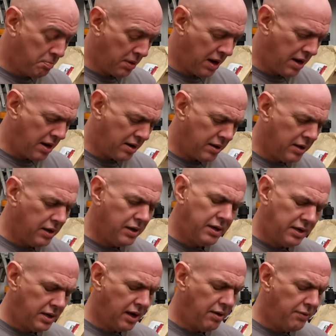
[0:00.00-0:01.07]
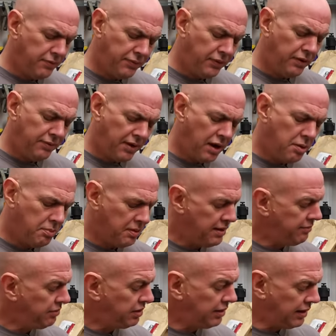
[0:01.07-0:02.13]
But, you know, full of hope and
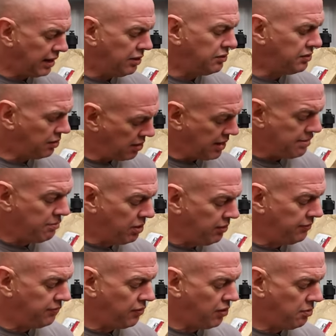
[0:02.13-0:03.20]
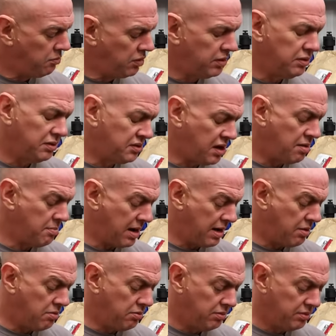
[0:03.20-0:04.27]
everything else, I am going to find one
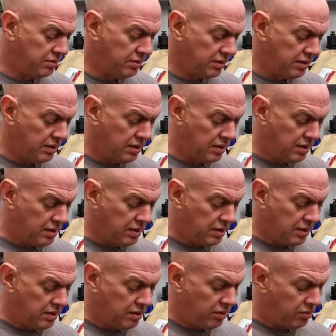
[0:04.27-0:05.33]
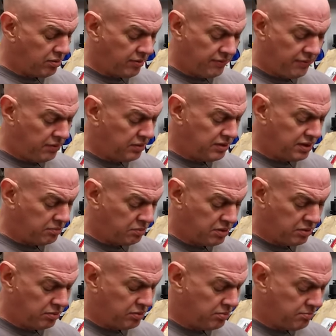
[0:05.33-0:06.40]
somehow. Or I'll find
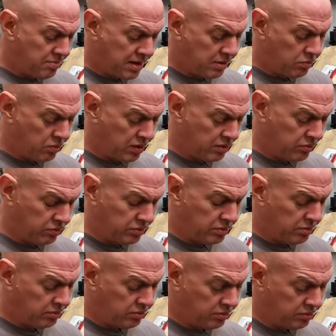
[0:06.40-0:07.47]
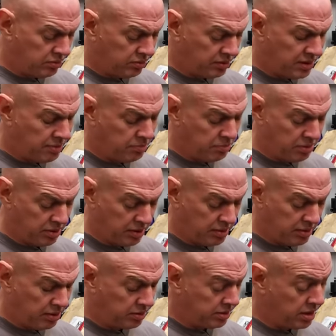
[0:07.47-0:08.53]
someone who can make one or, or
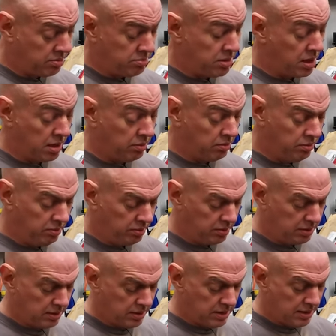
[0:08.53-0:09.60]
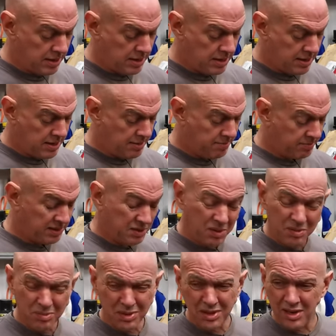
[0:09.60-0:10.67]
something. I don't know. Um, so
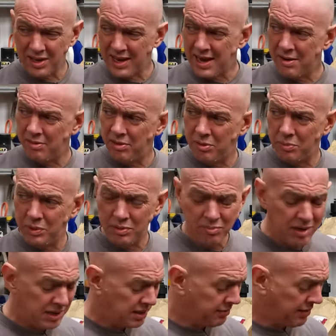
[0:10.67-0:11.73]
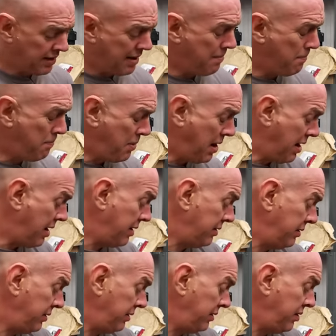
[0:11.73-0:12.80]
I'm just going to carry on with the rest of it. But
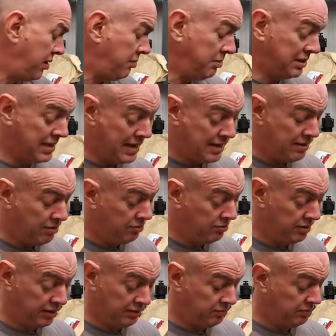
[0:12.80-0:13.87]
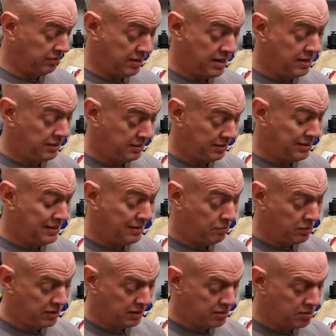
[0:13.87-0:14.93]
time is getting on. It's, it's nearly
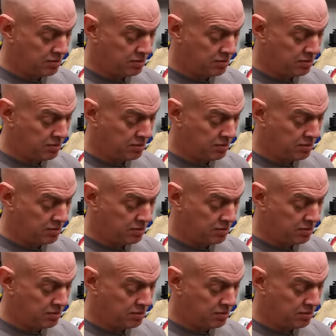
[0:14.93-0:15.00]
one